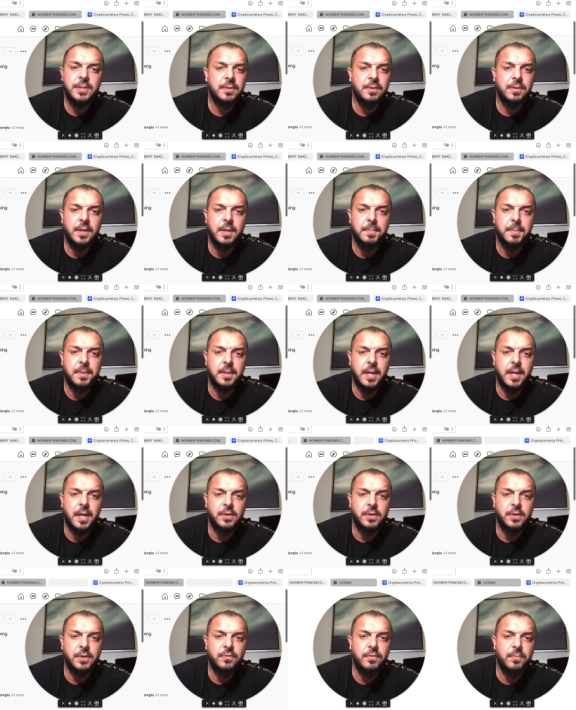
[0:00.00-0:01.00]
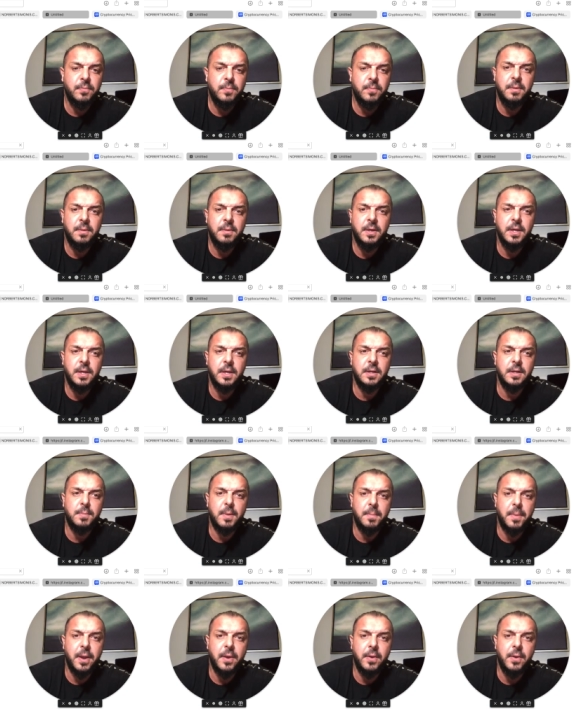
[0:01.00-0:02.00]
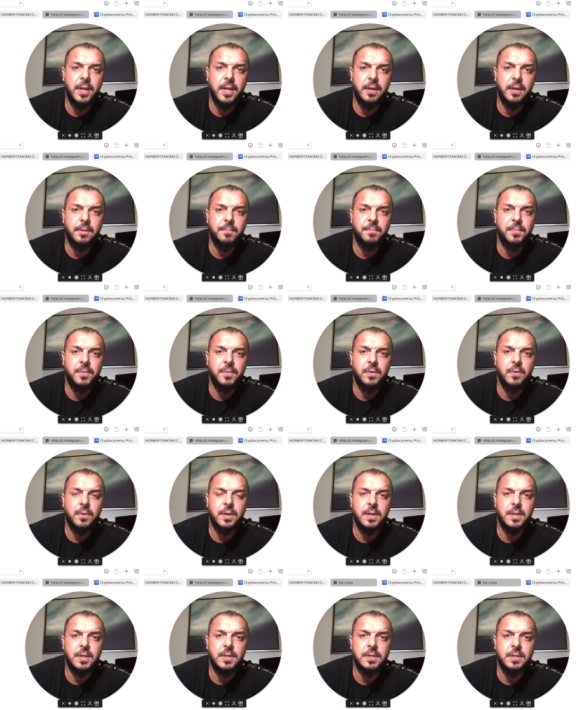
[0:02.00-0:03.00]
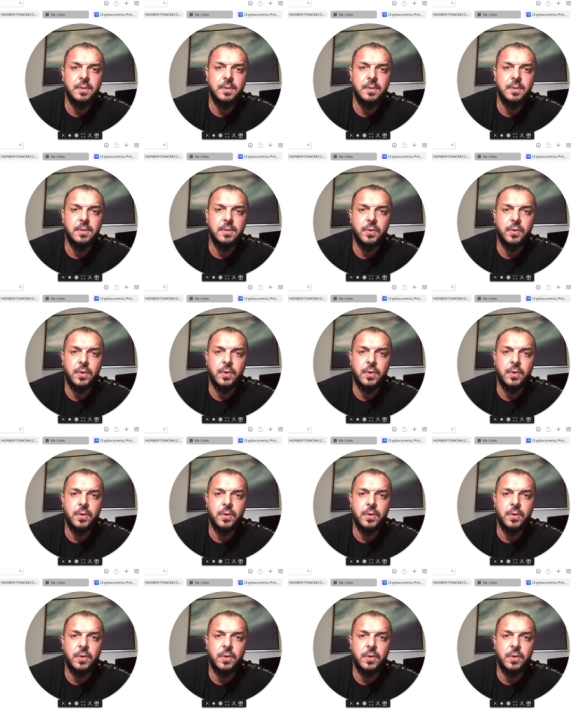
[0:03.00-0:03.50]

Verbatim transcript: keep in touch with me. Here is my bio link. You can see what's going on